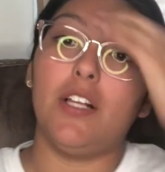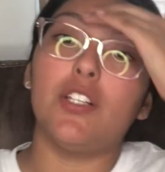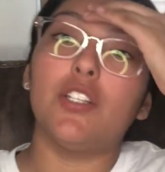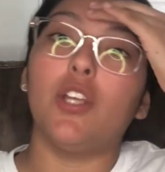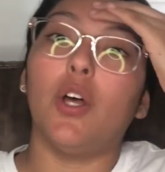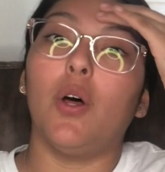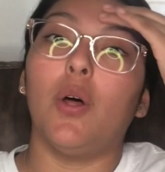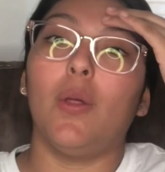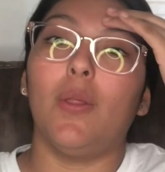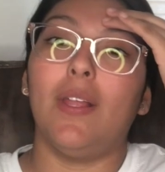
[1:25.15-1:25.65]

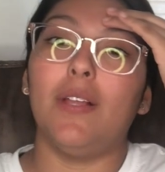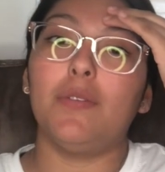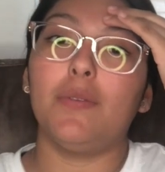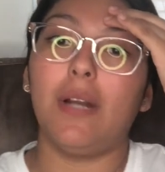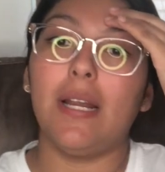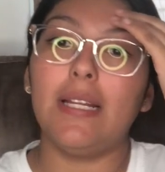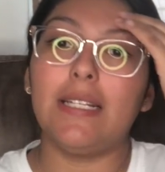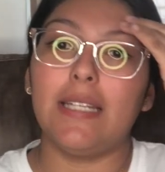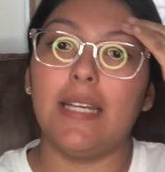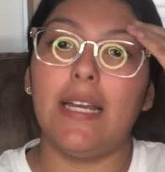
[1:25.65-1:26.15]
So that's what
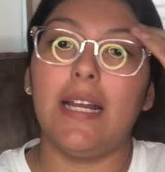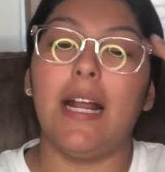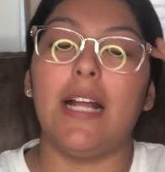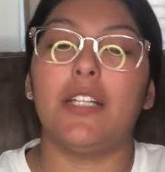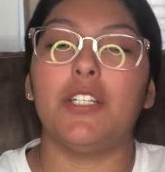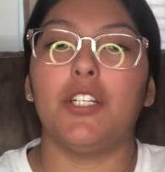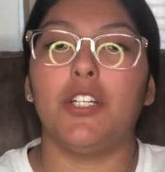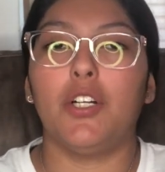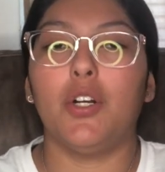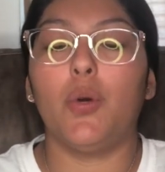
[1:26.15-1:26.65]
I did. I
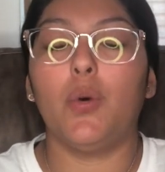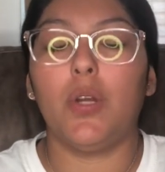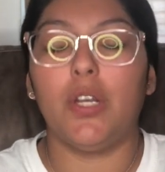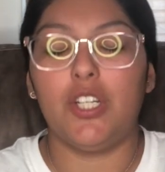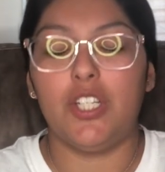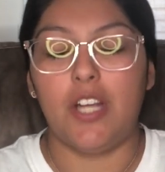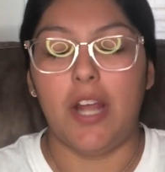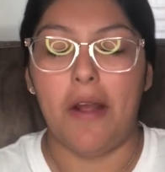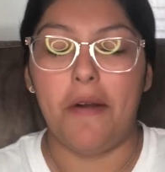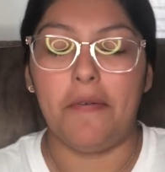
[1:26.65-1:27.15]
took a quick
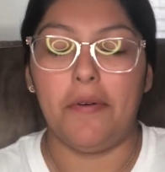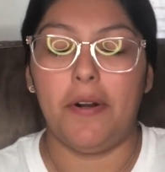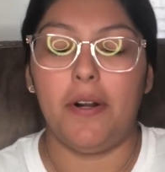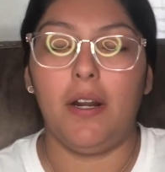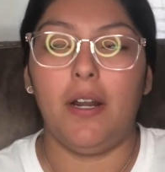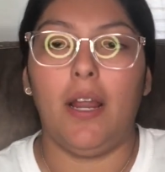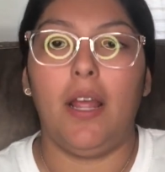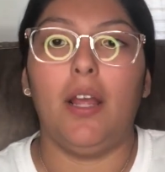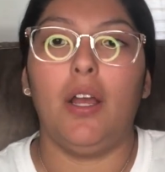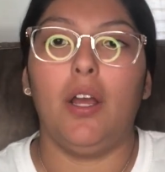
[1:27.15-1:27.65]
shower,
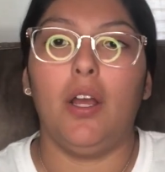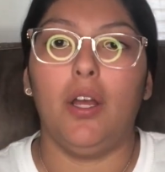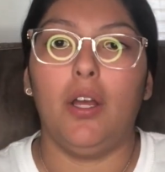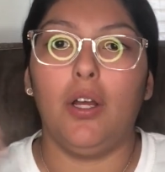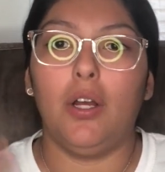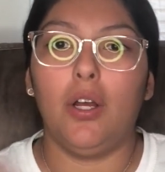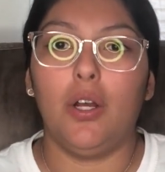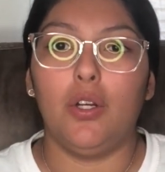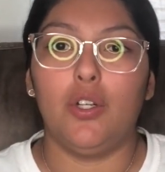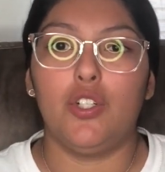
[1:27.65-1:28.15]
like
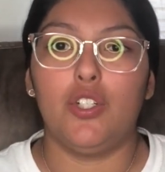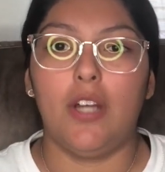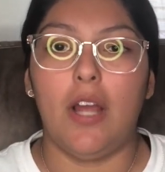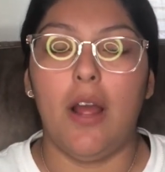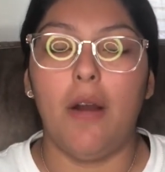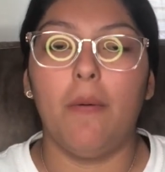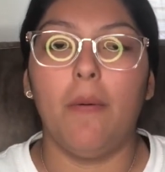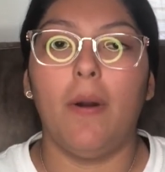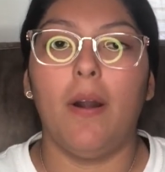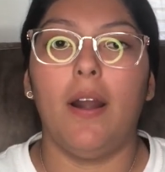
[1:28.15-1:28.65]
a
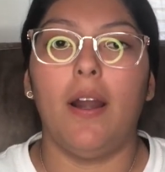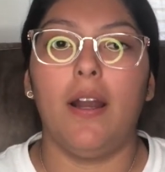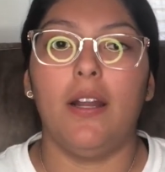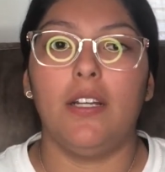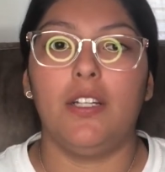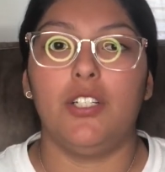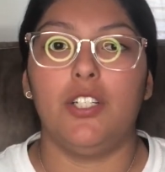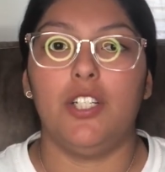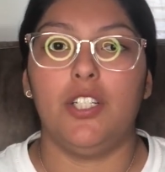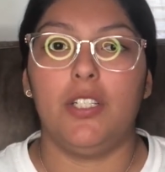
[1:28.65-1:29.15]
shower,
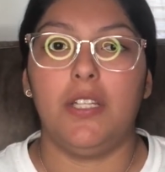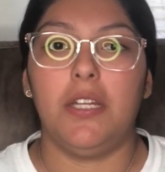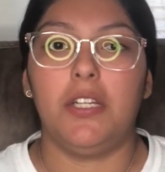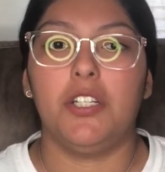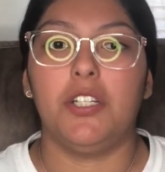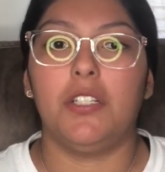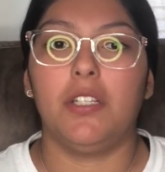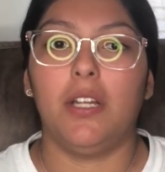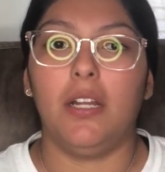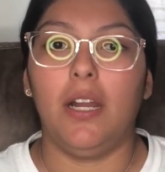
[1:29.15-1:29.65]
and she said
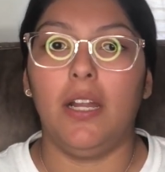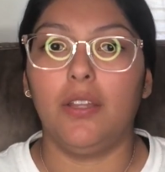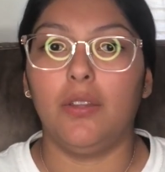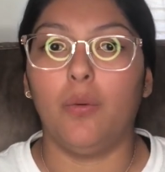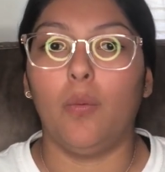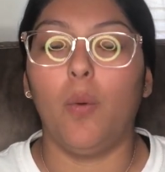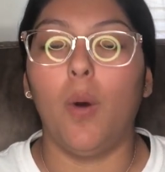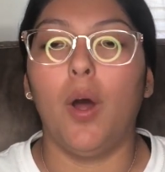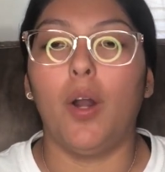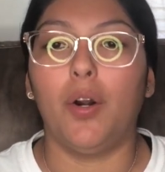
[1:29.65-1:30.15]
just to let the
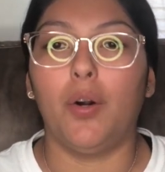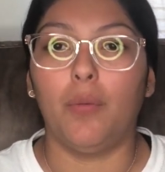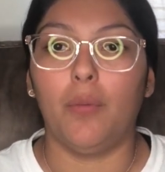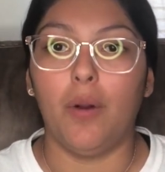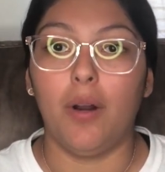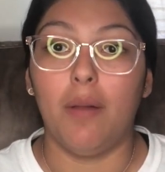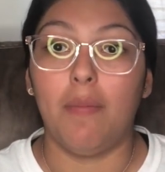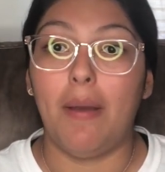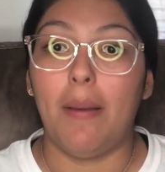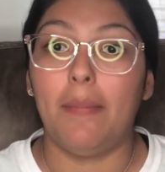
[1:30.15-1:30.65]
water
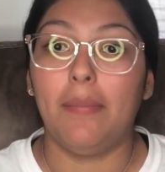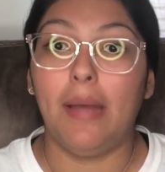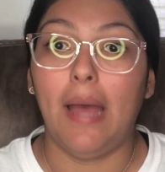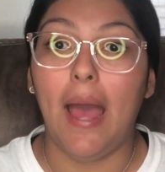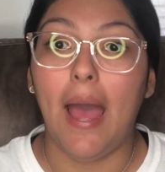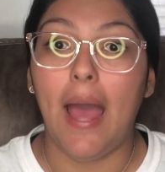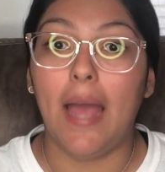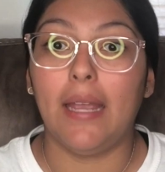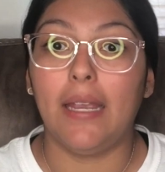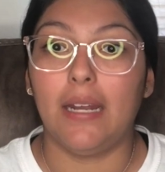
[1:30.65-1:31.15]
run on my
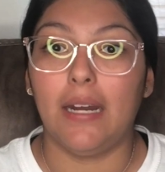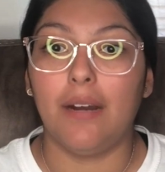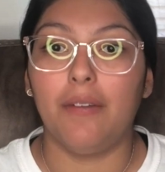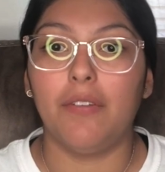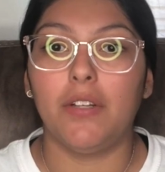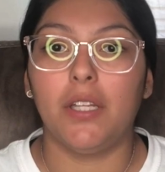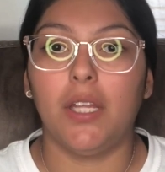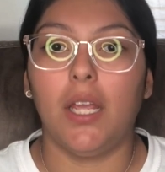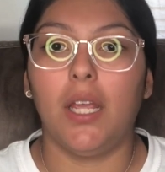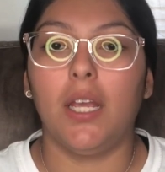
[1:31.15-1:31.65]
back and
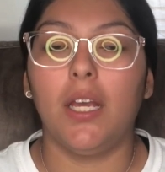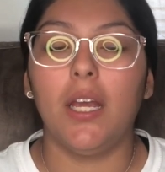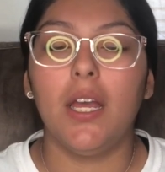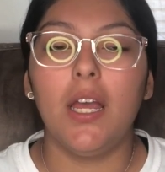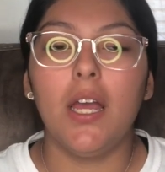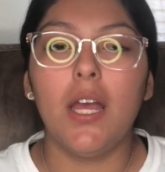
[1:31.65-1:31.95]
everything.